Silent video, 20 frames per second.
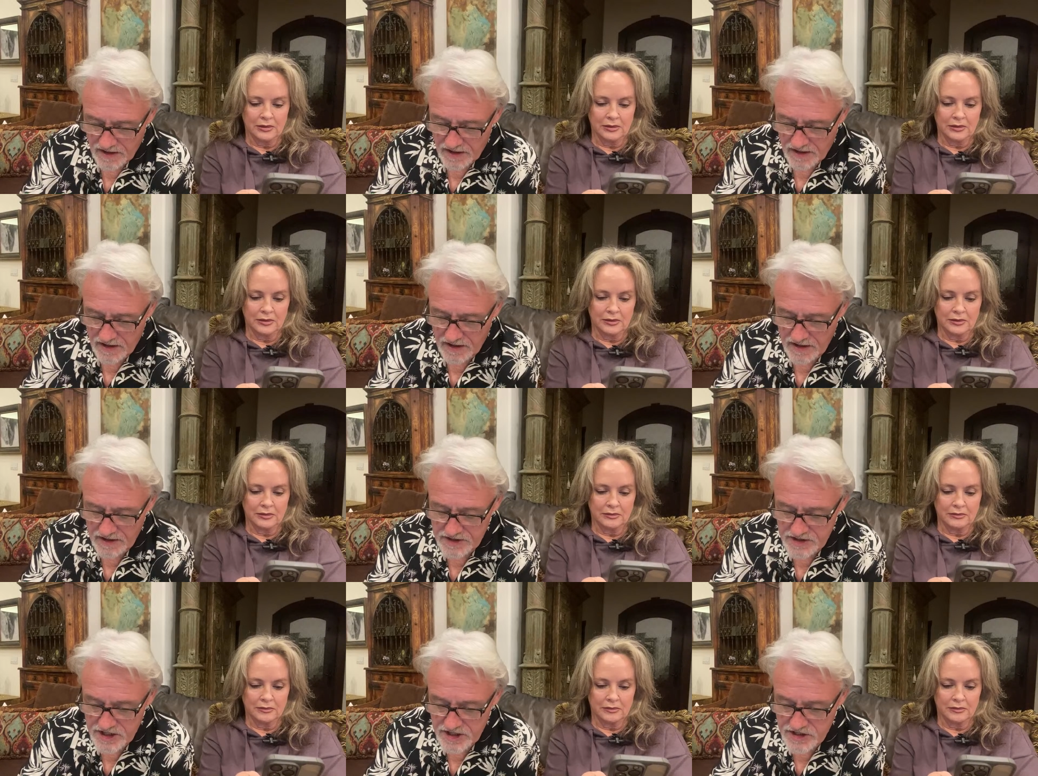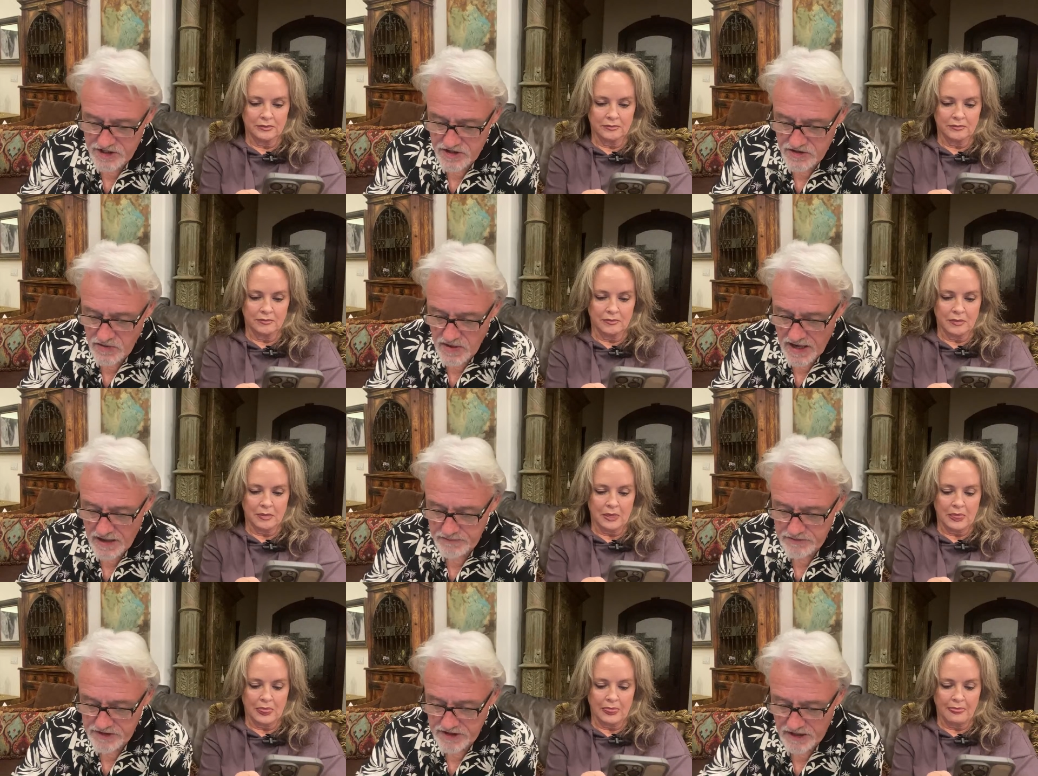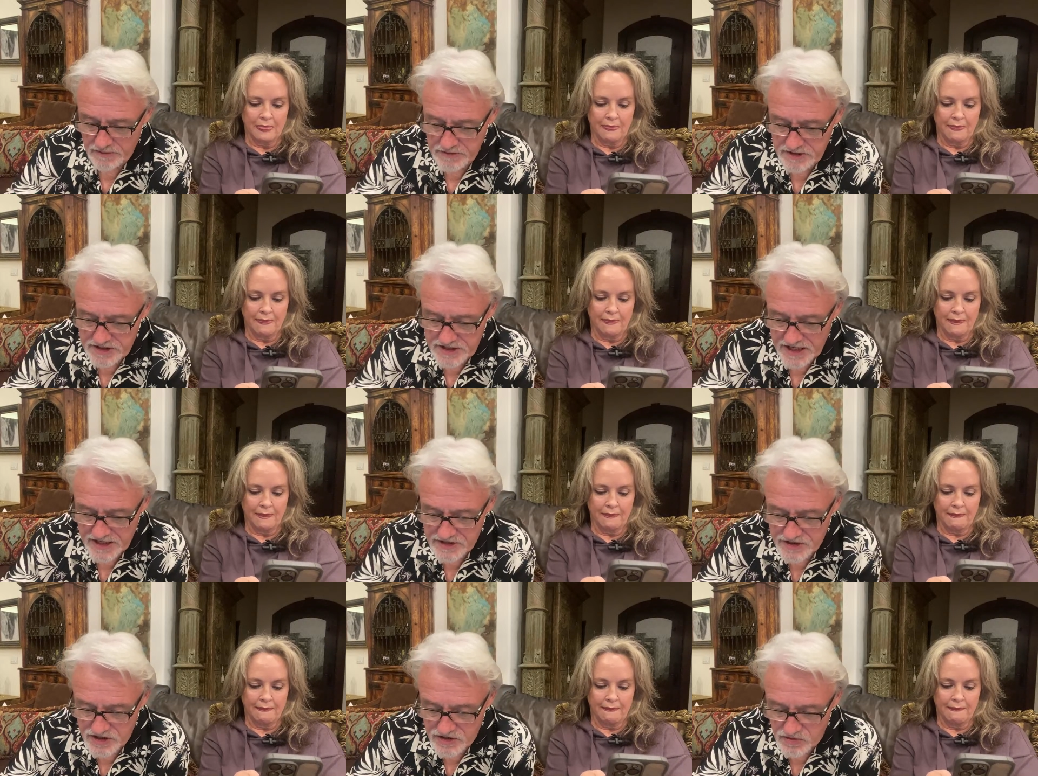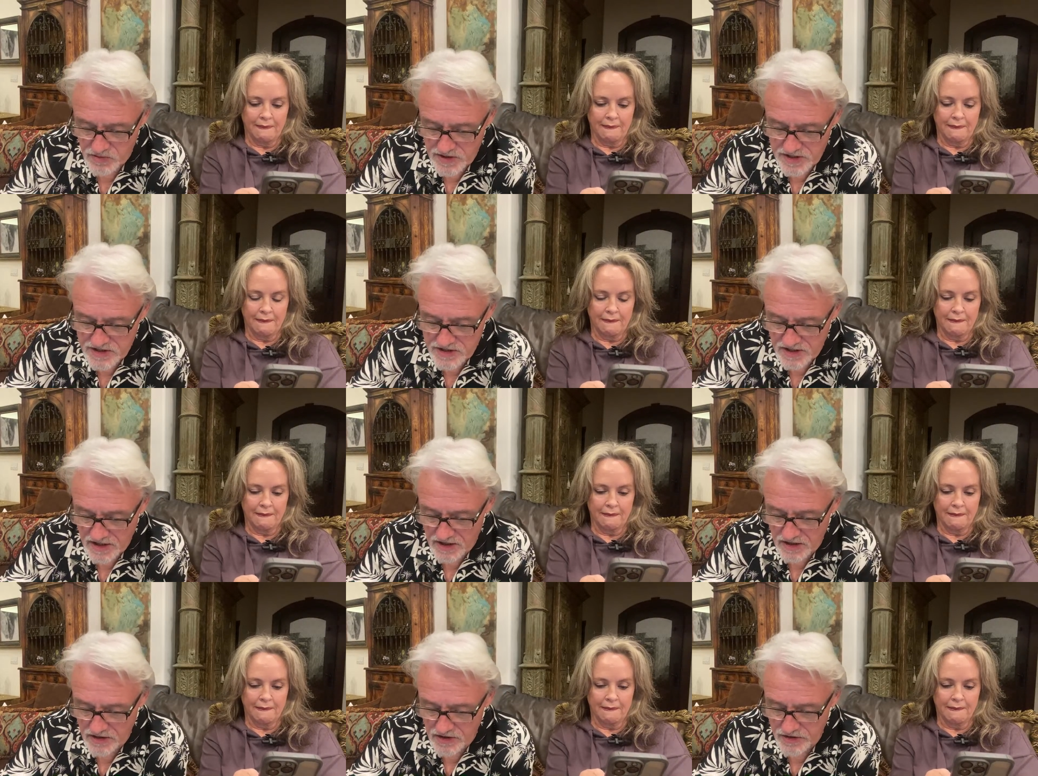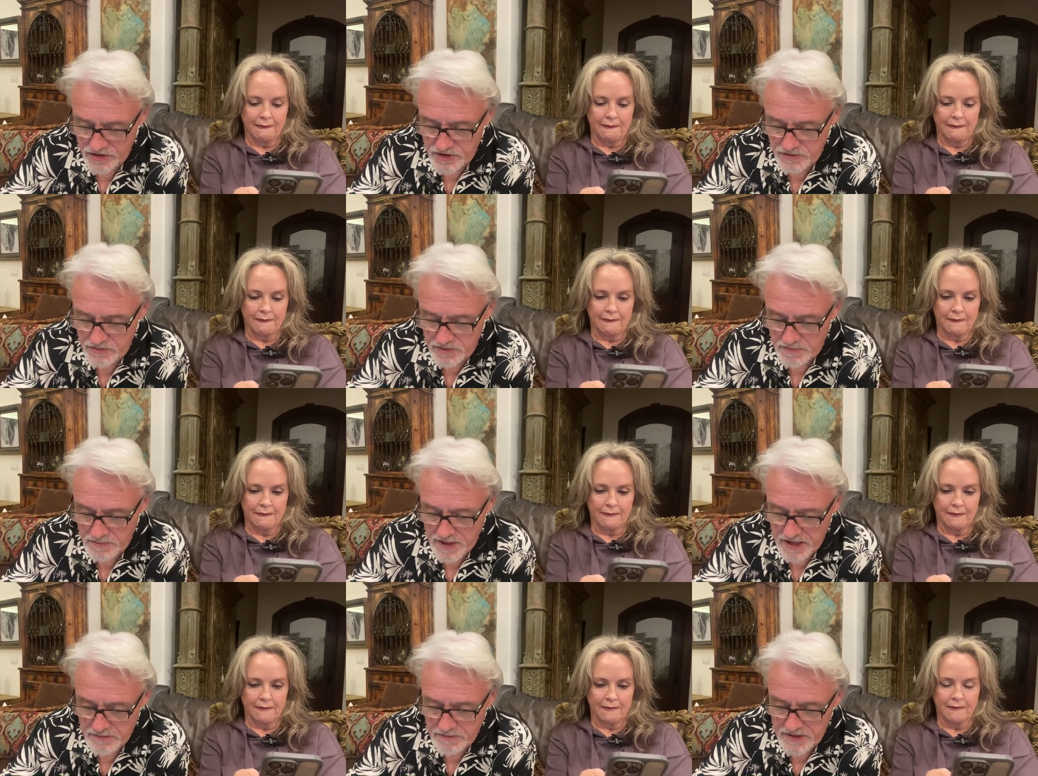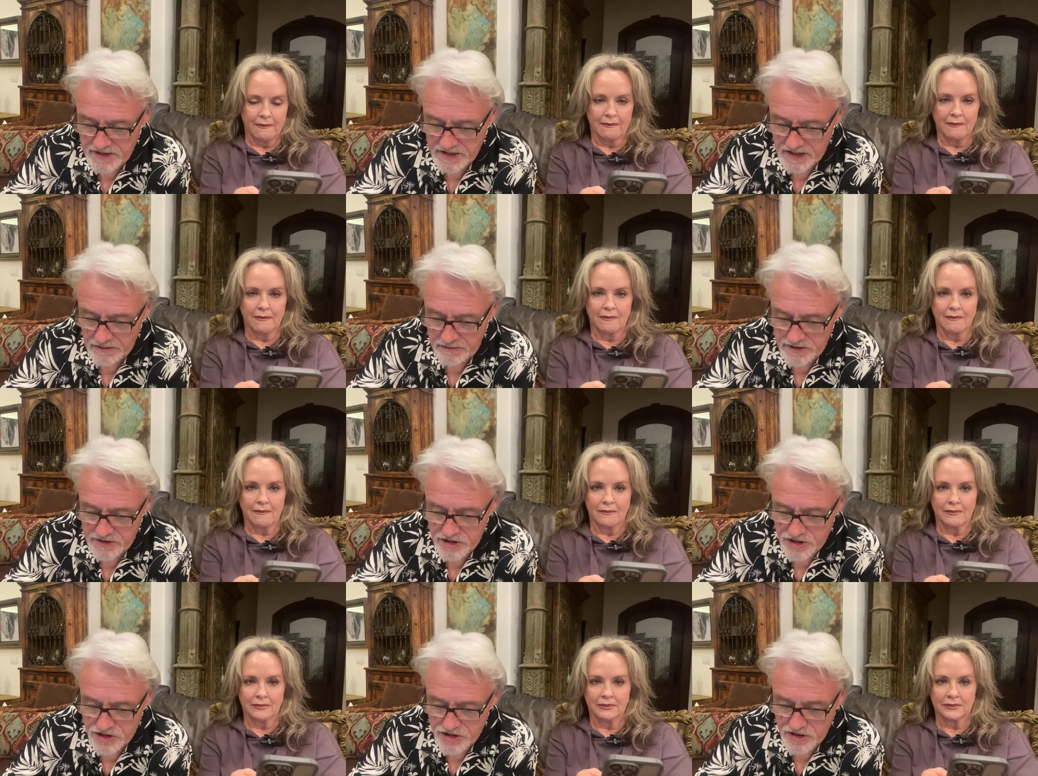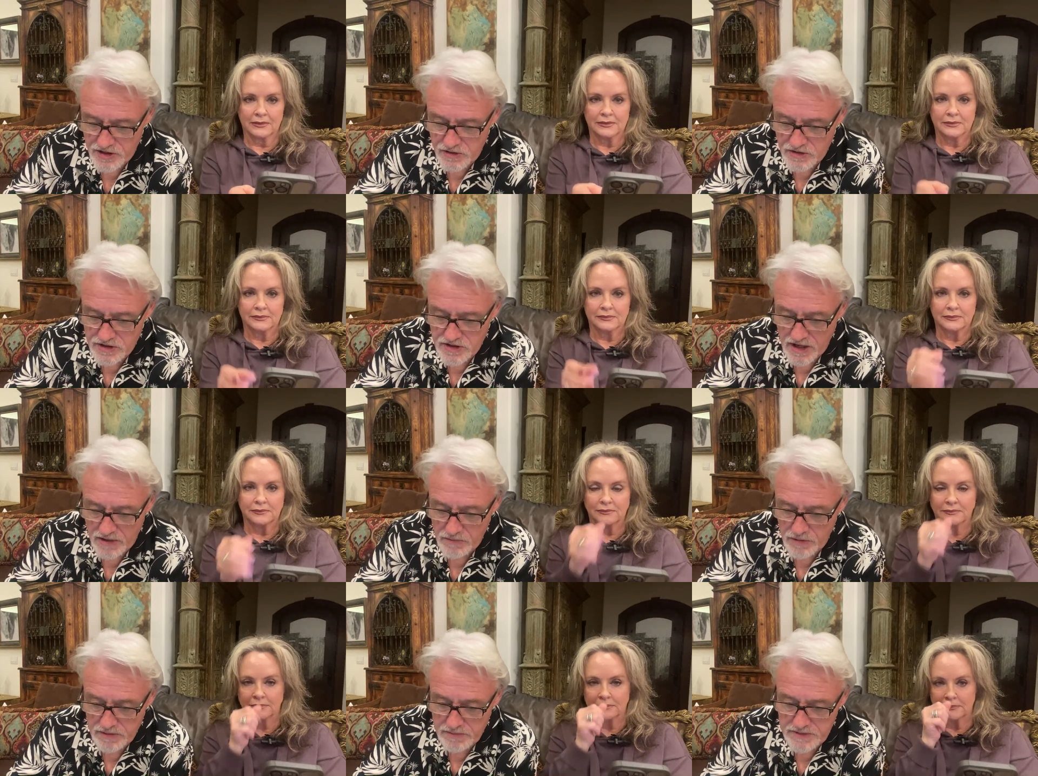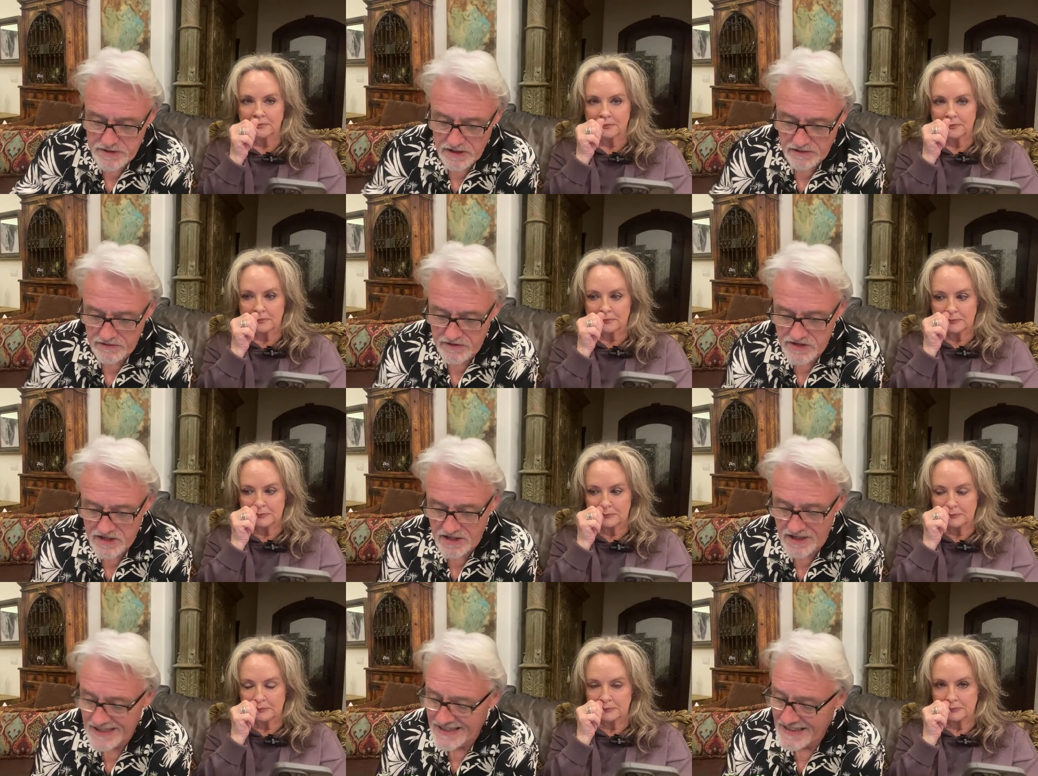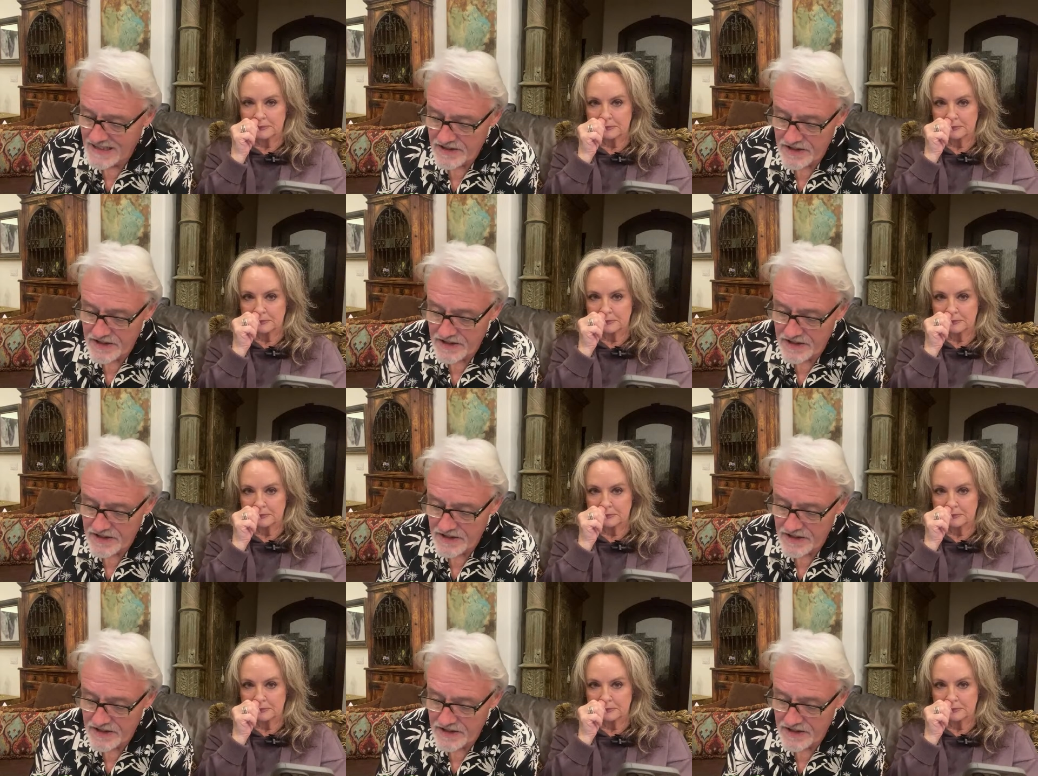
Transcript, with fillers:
Speaker 1: Uh, did you happen to come to Texas recently? I heard you were maybe coming to Showtime Reproductive Center.